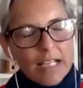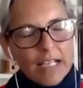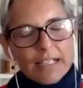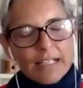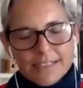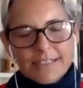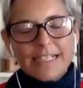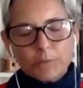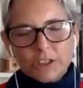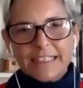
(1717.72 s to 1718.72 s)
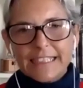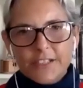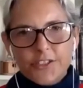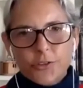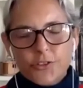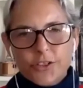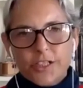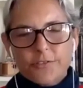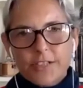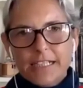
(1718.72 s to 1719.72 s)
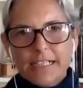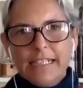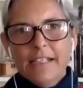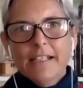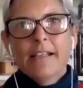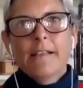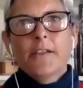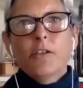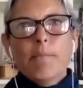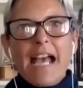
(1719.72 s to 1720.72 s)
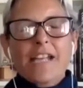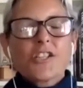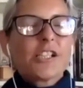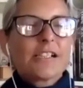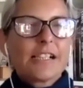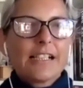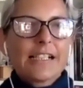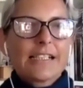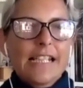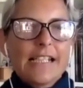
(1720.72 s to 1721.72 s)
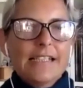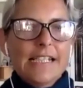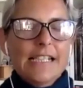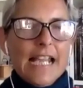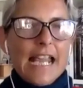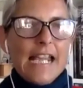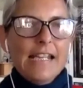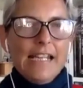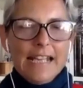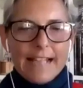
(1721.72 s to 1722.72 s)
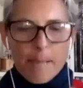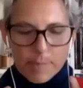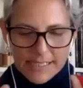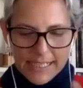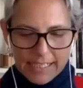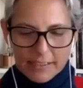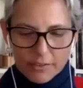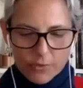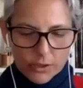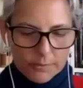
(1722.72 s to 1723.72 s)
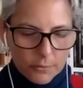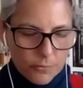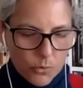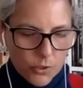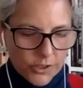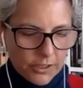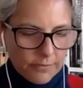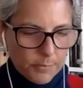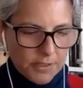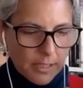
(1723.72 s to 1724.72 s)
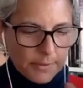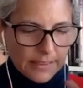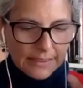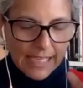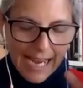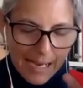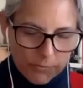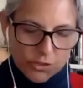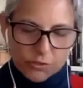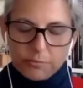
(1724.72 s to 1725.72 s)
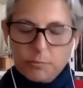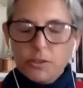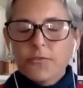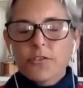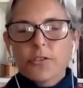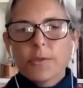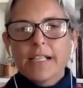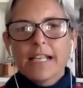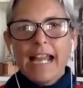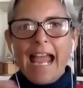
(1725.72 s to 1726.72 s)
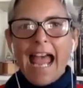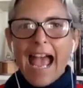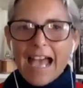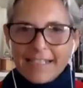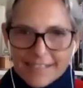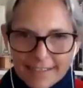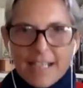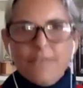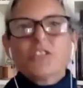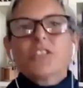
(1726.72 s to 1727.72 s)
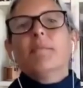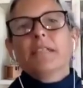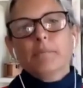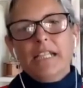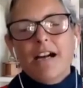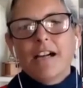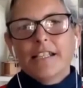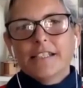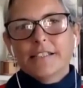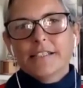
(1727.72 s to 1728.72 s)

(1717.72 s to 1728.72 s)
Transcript: conceptually, and you're managing to collect DNA in that particular volume of water from something that happens to have moved through it and has left something behind.